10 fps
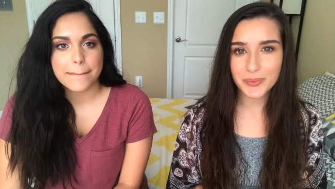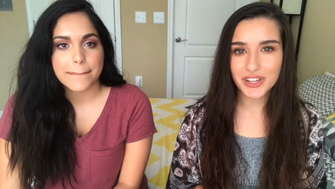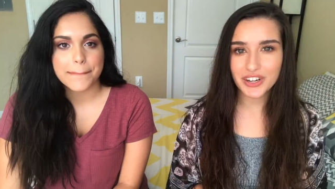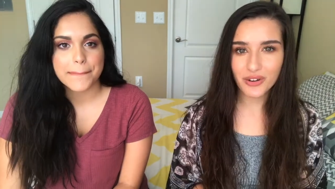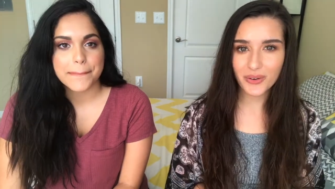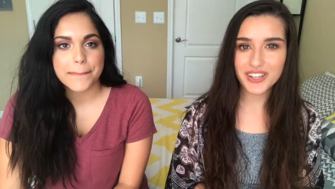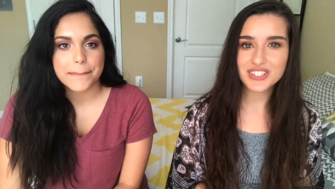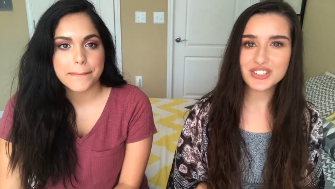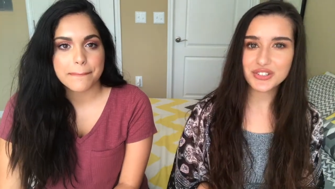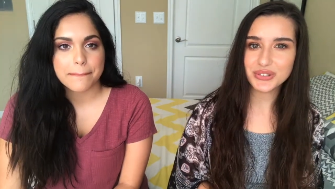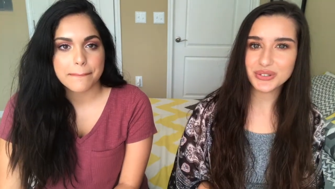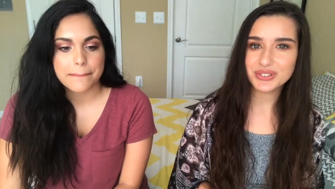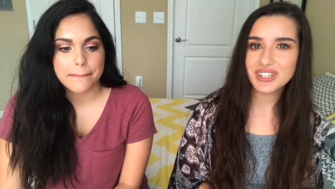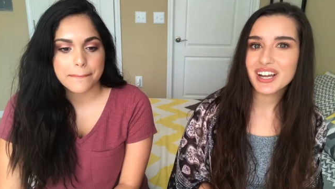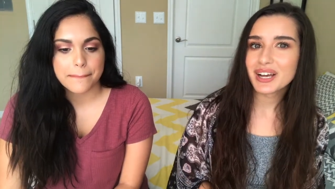Speaker 1: We are going to do
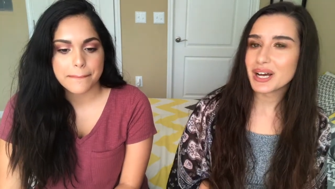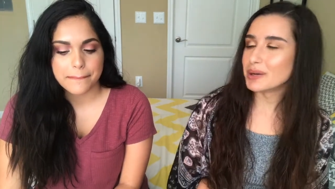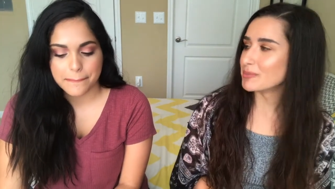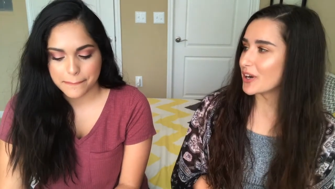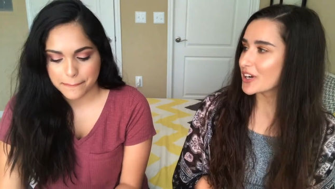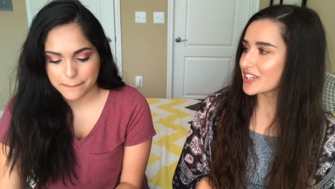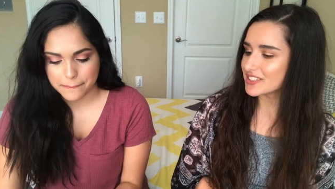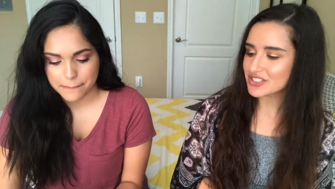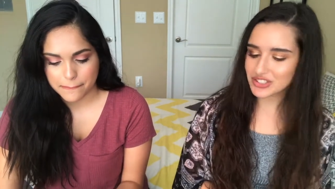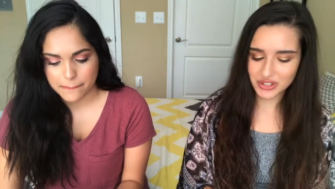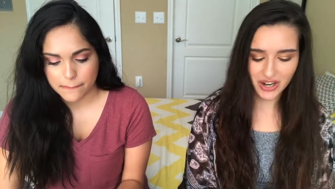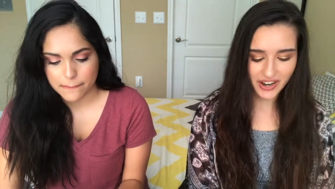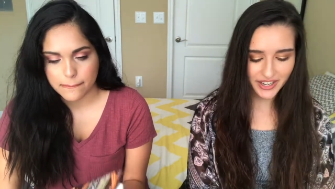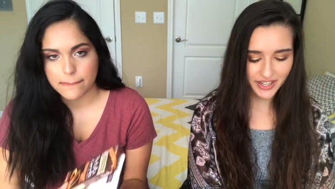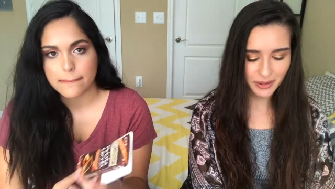Americans
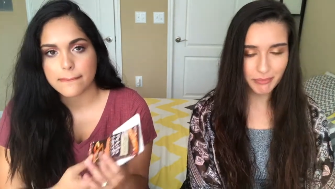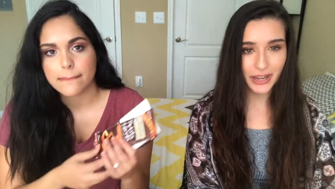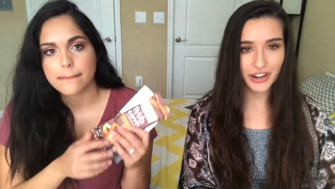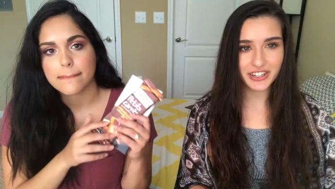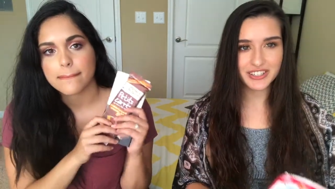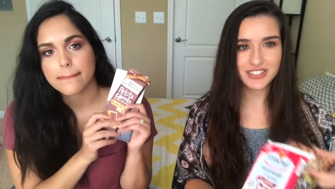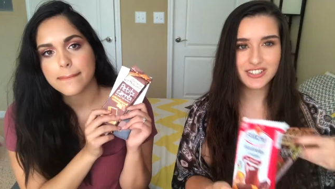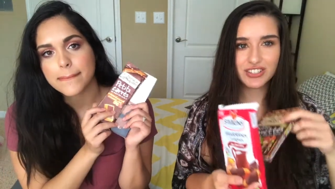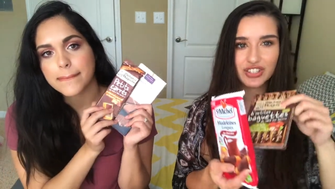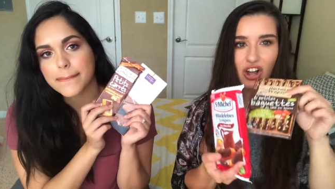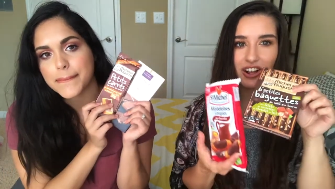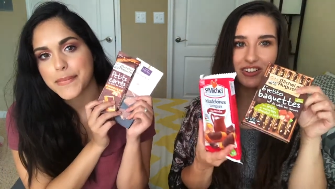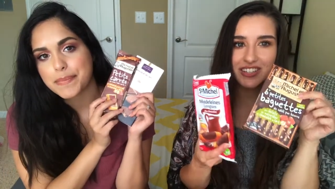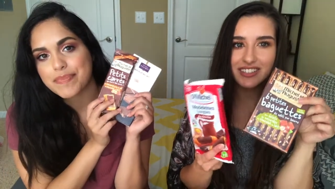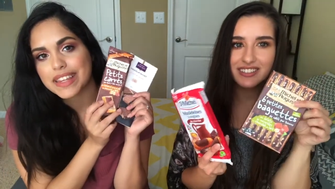Try Paris
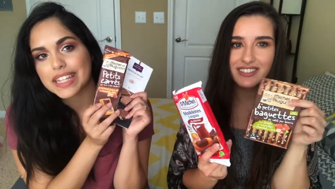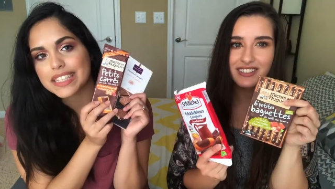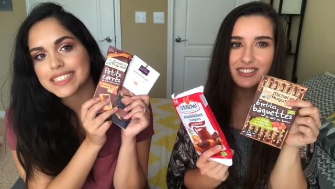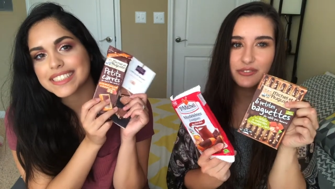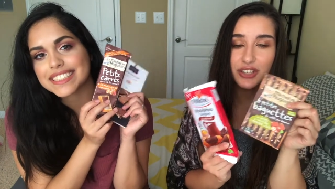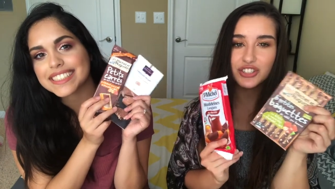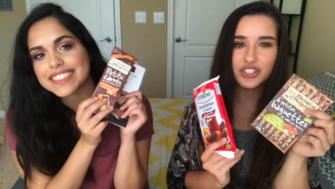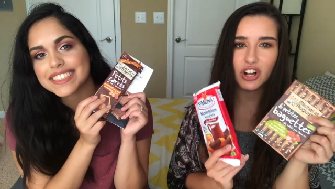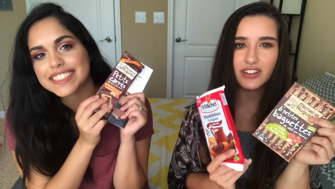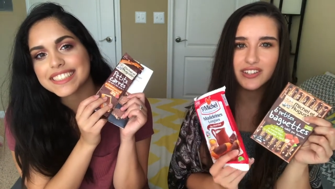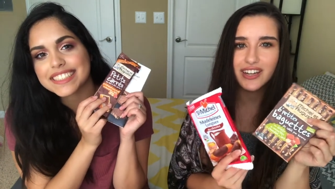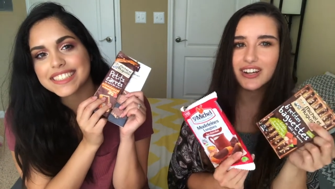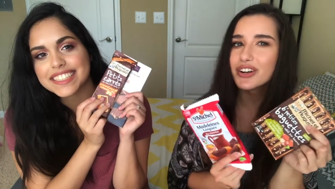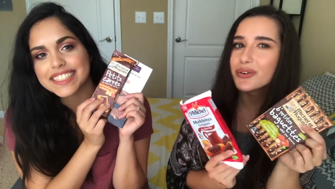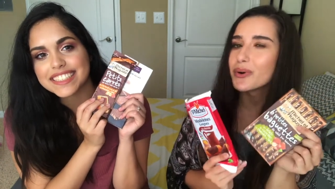Chocolate, French chocolate. I
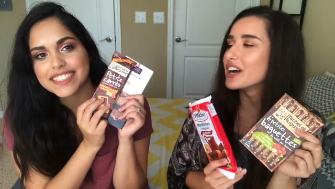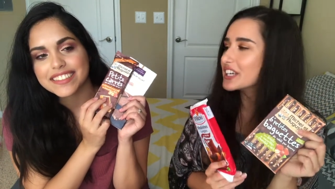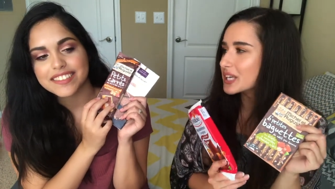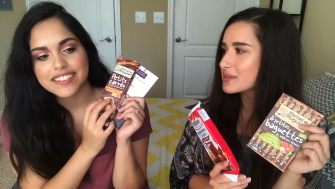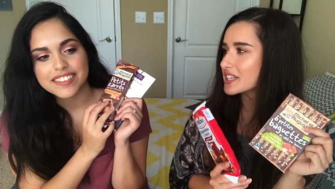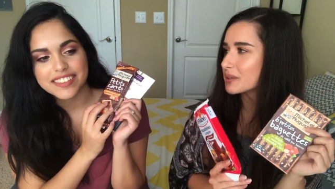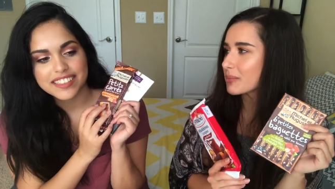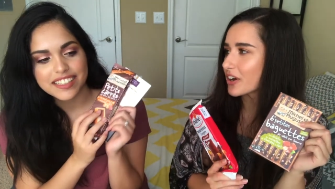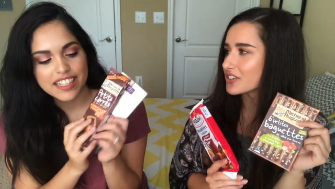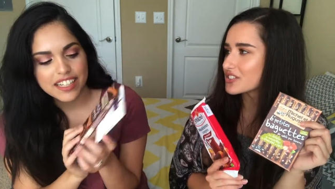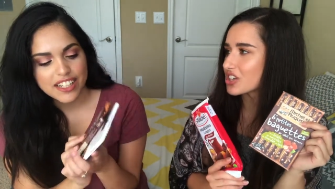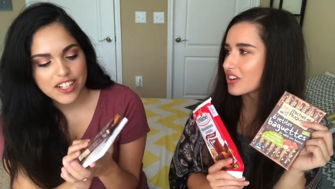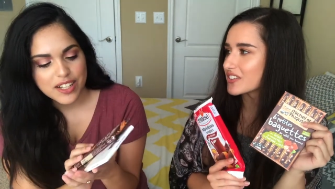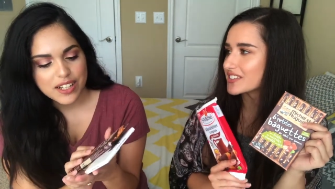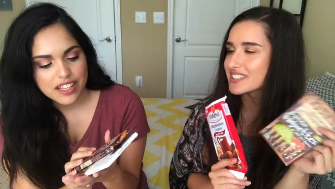don't know why I keep saying Paris
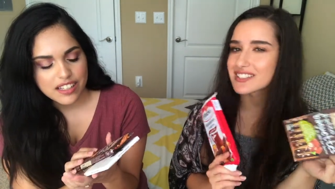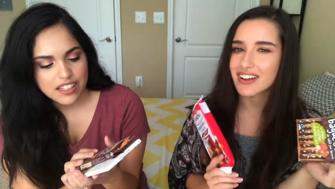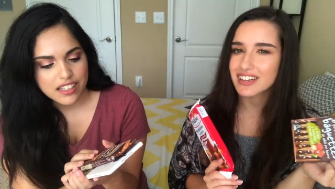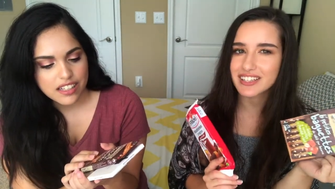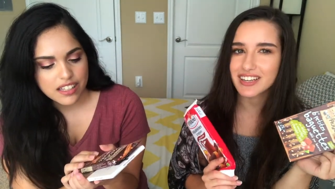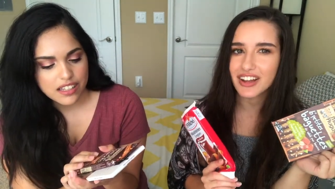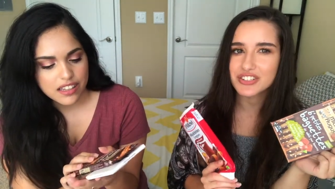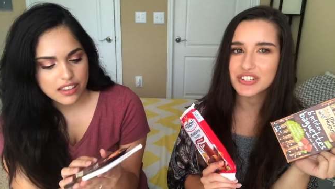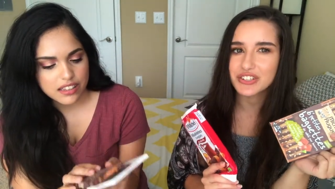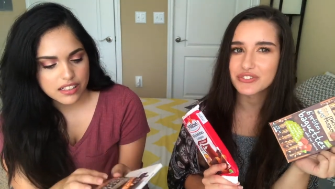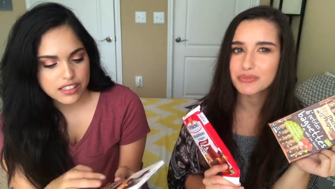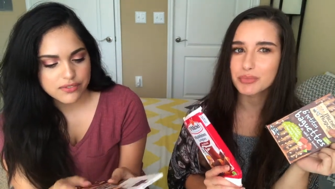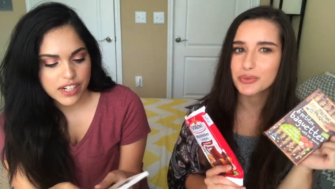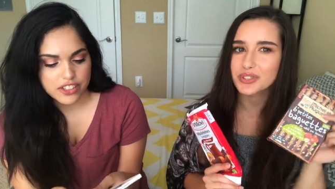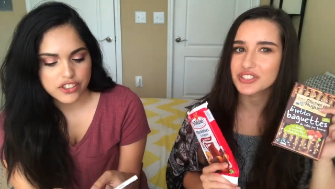chocolate. That's not an adjective. It's
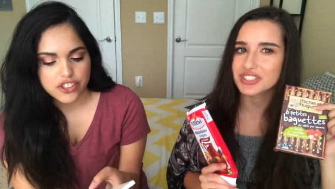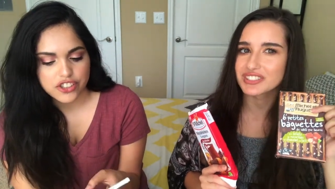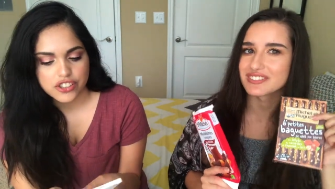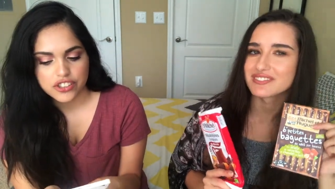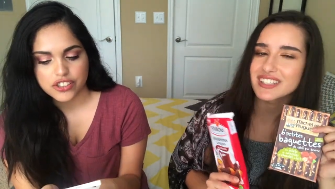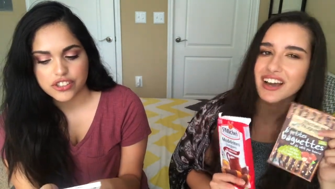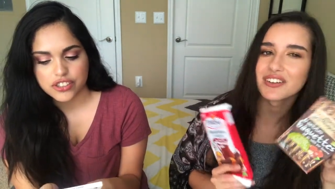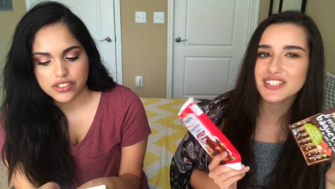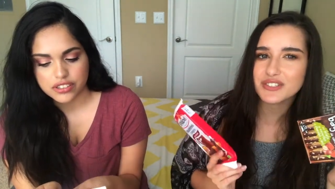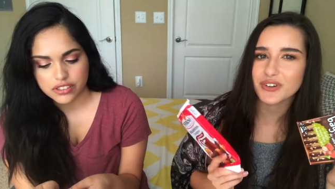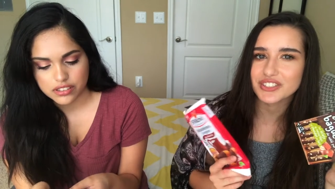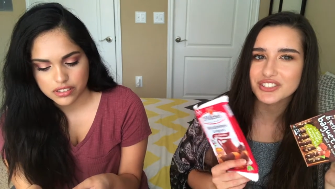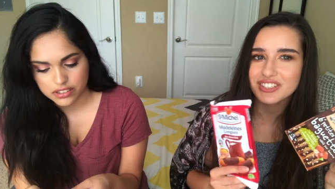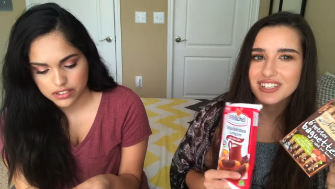French. Parisian. Yeah, it's French.